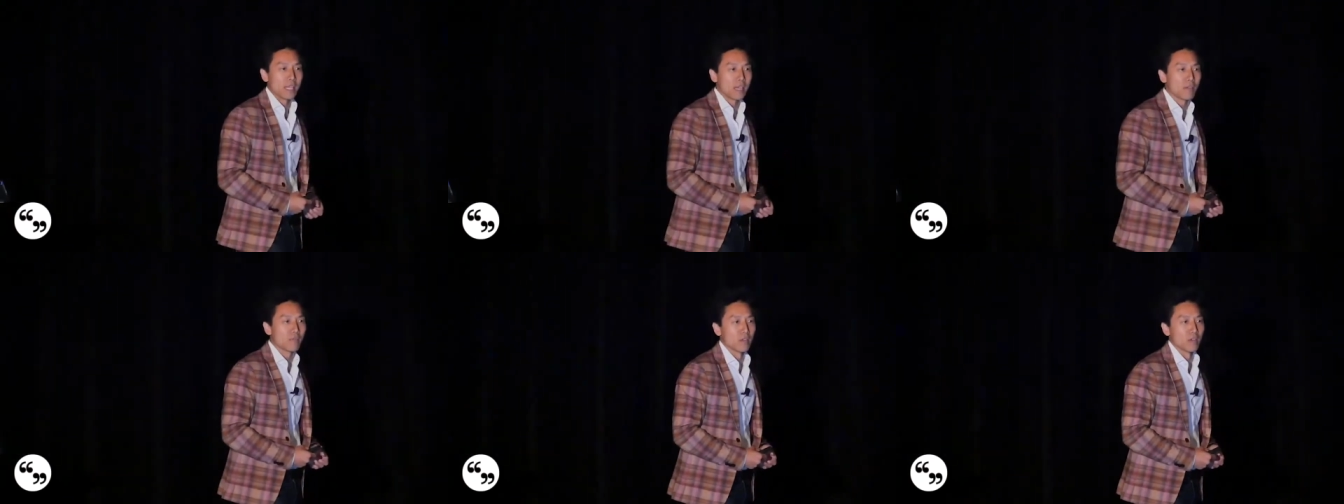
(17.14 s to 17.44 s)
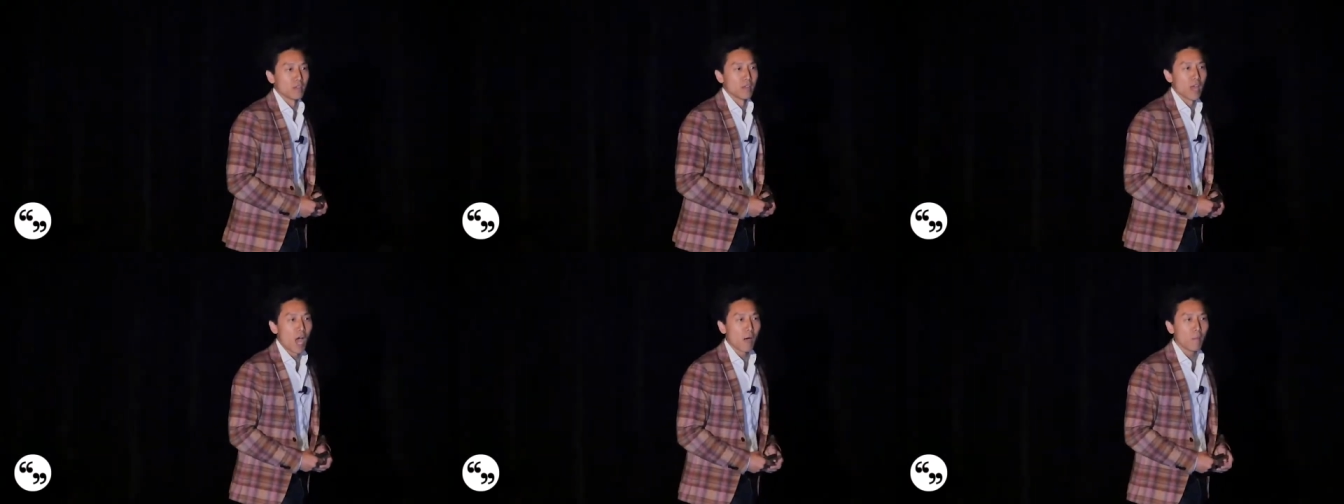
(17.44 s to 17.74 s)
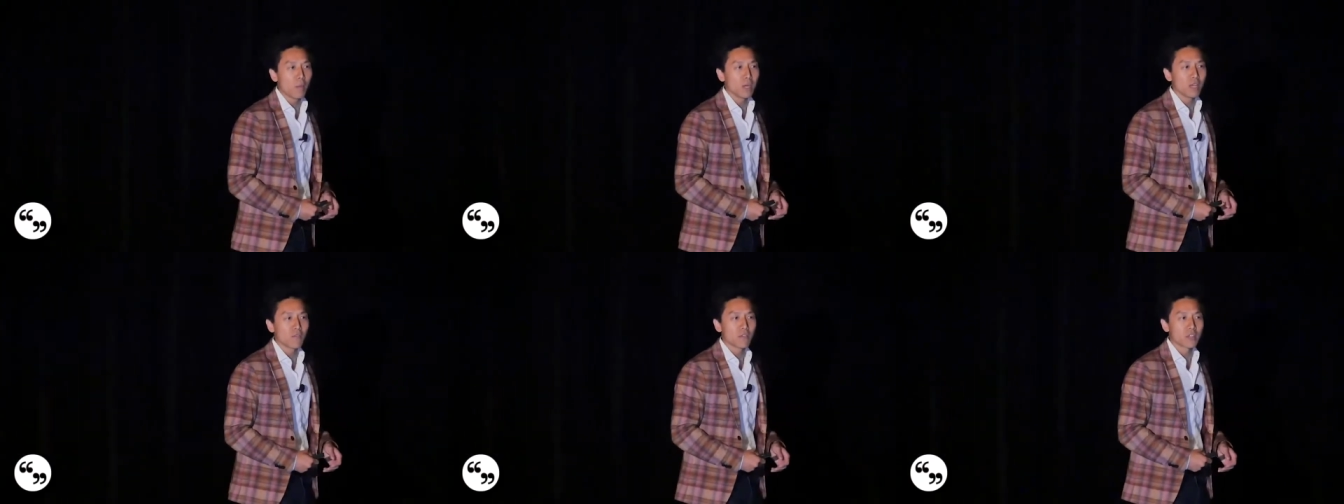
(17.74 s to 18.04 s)
live in, how
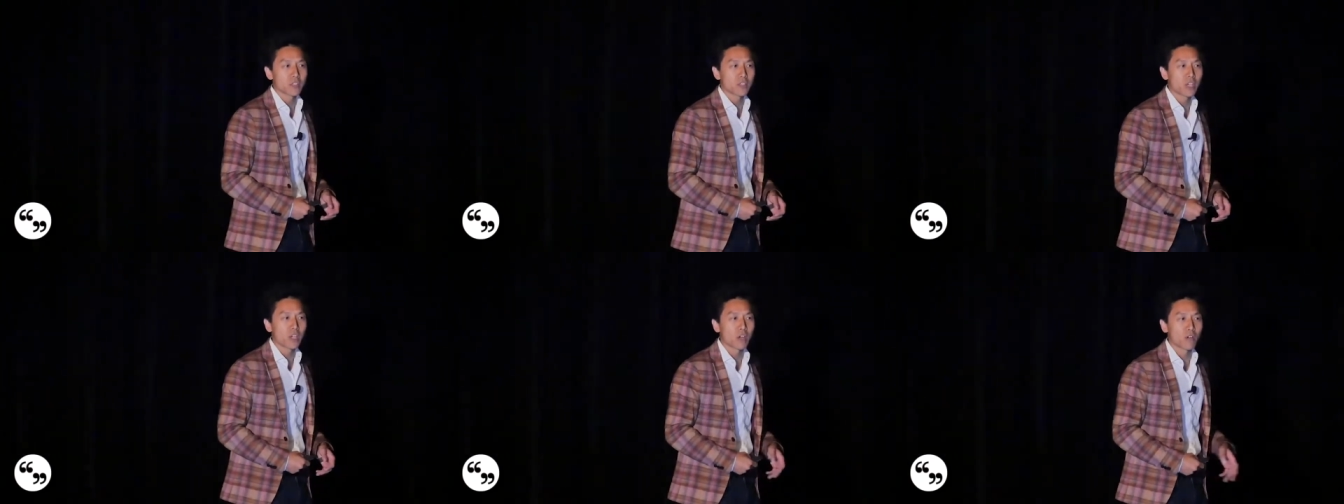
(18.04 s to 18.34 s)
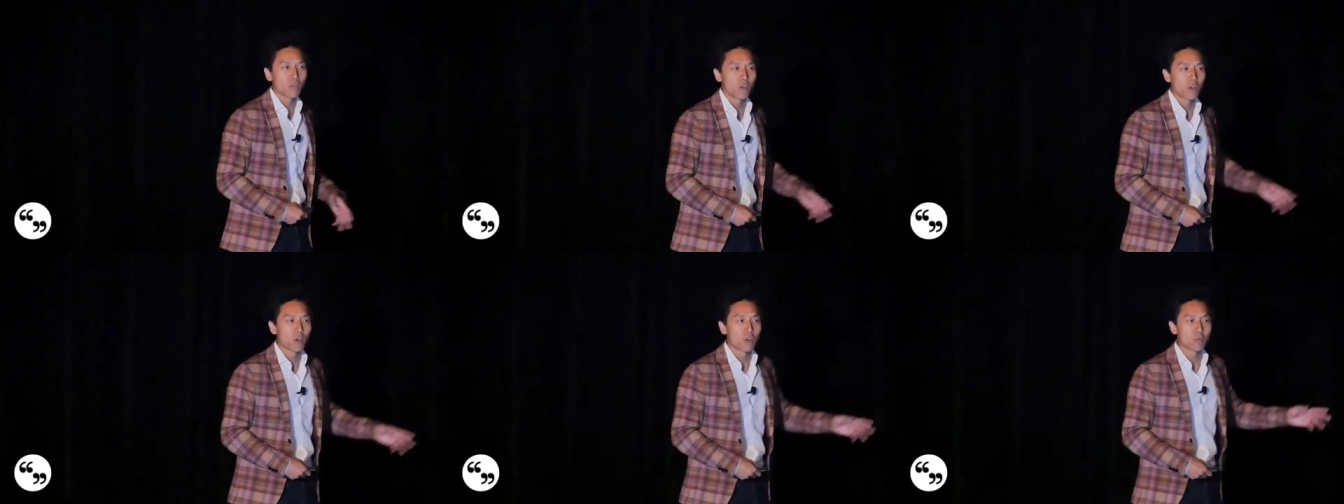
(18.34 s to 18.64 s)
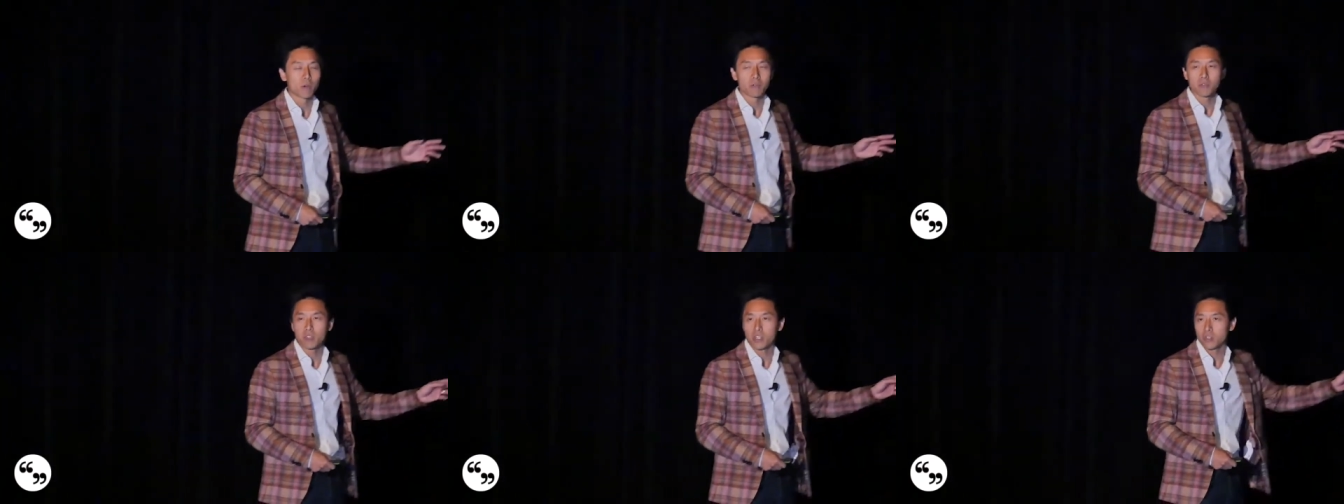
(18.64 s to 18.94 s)
many of us here have heard
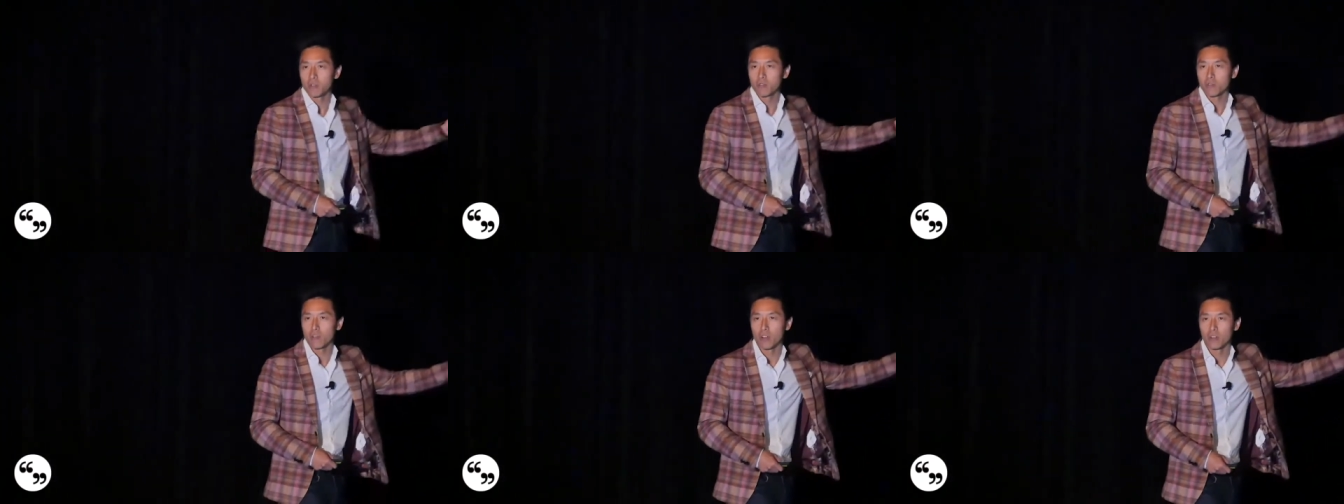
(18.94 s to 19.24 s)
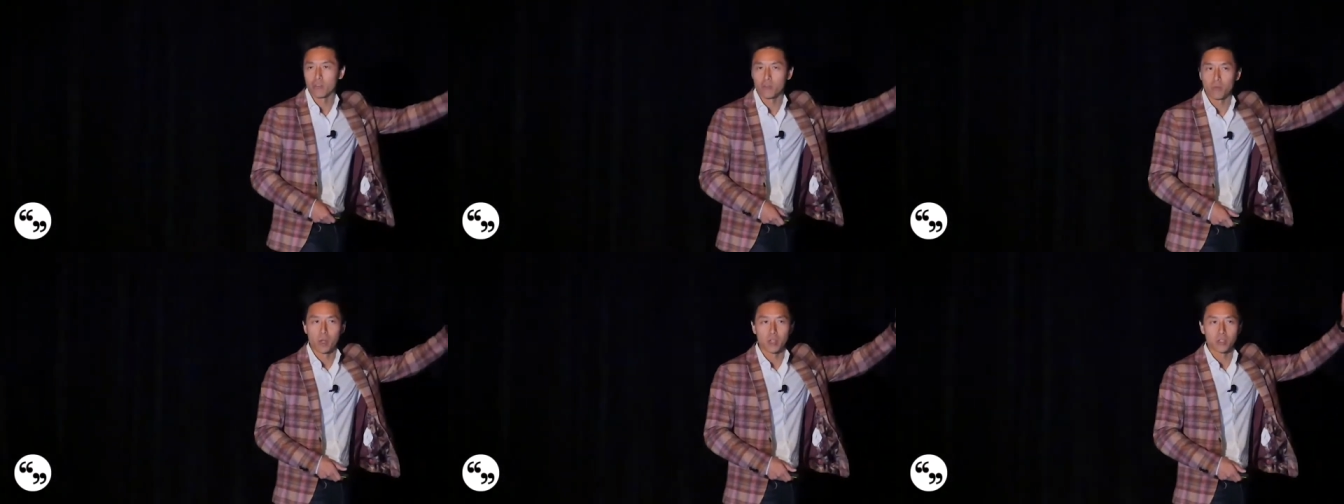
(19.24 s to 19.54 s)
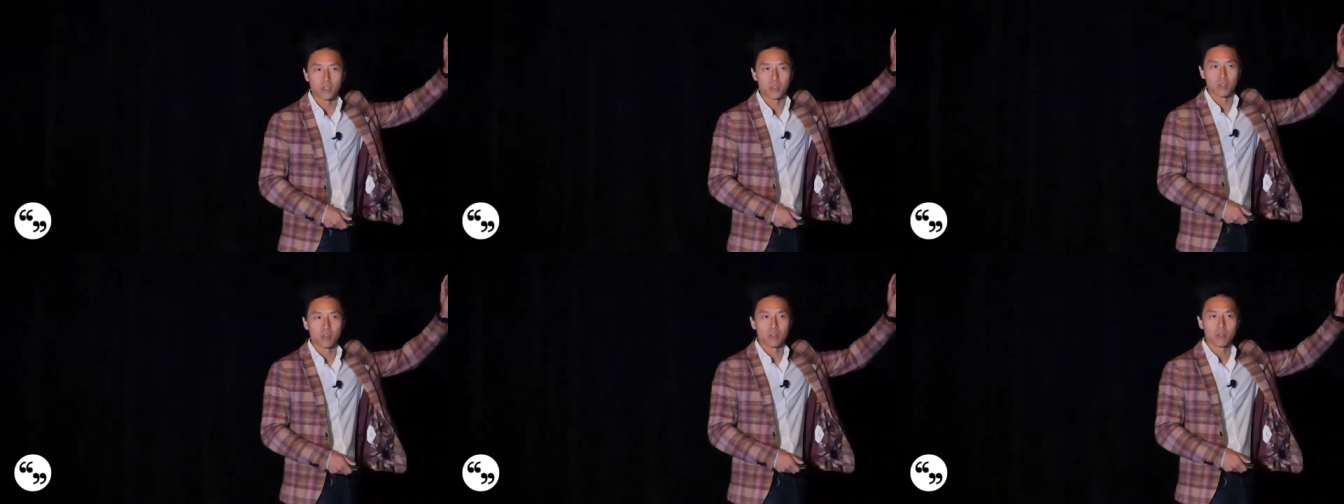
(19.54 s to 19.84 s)
about digital
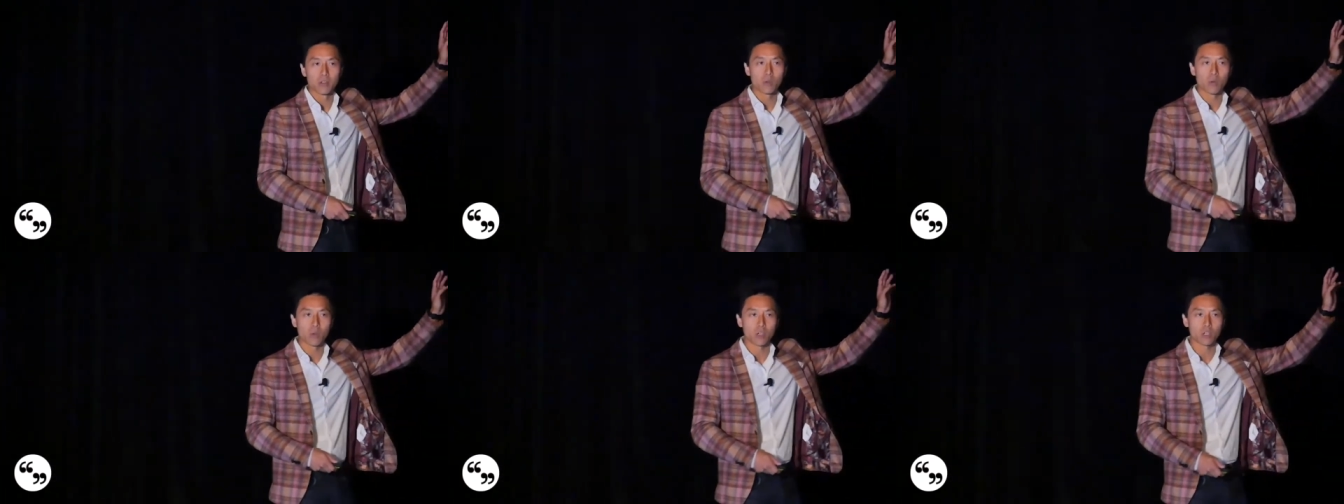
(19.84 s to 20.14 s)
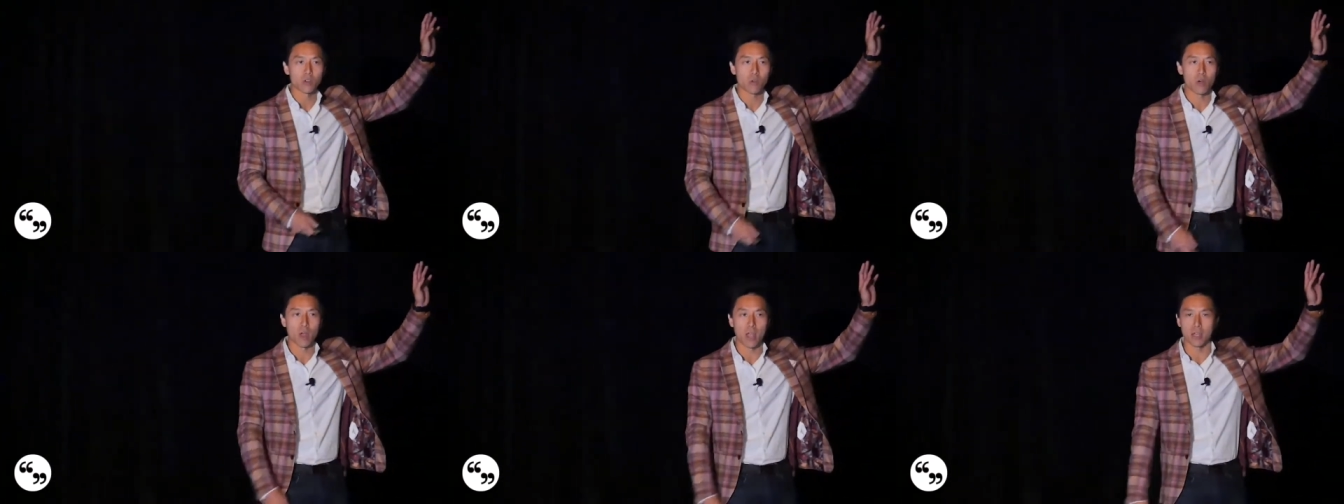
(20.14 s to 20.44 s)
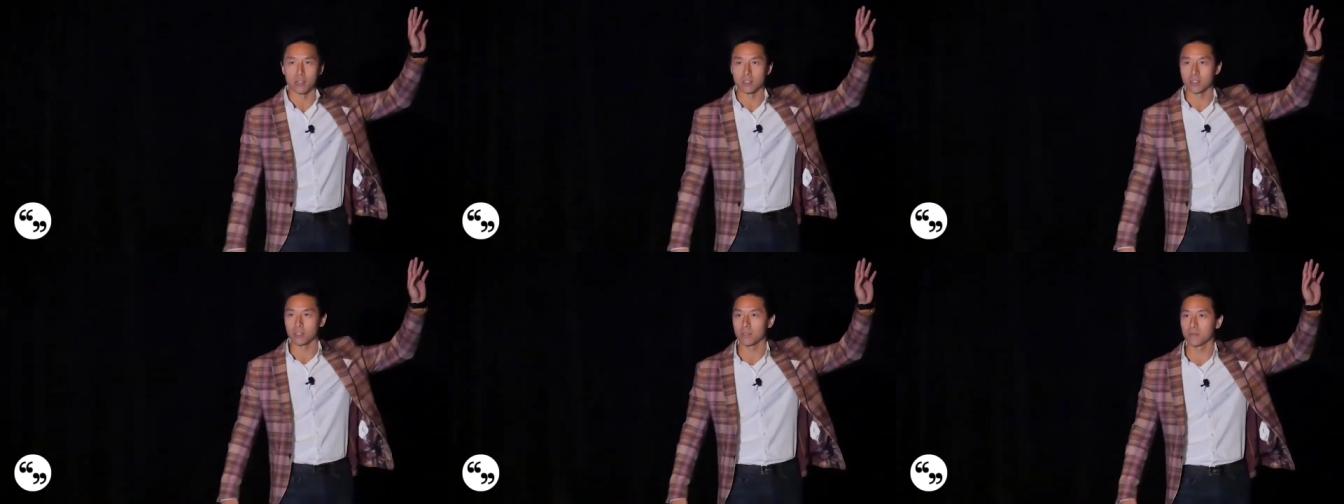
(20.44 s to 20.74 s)
transformation? Quick show of
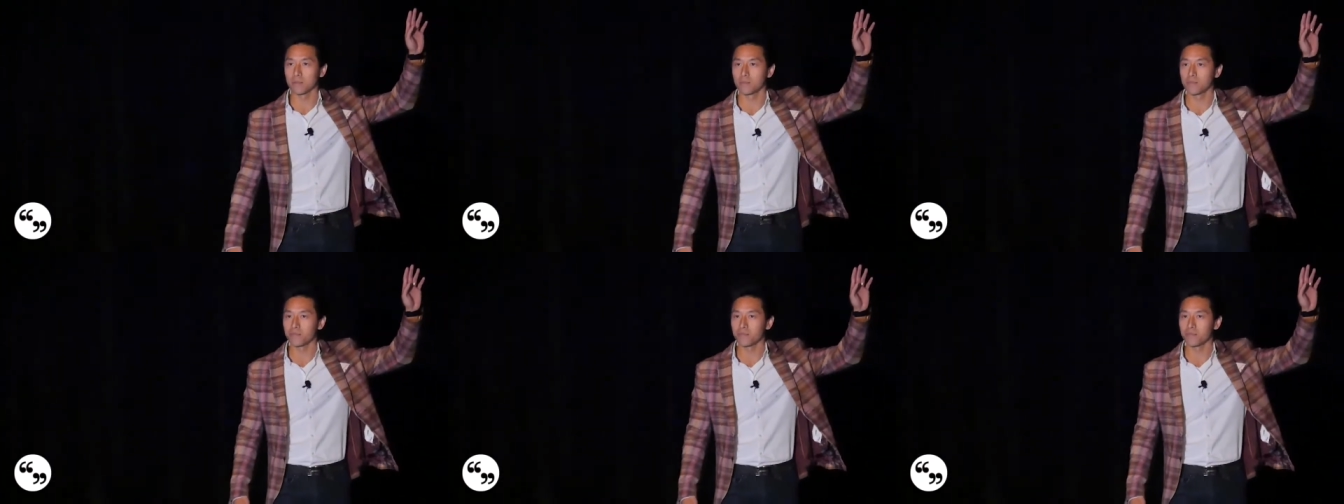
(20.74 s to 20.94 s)
hands.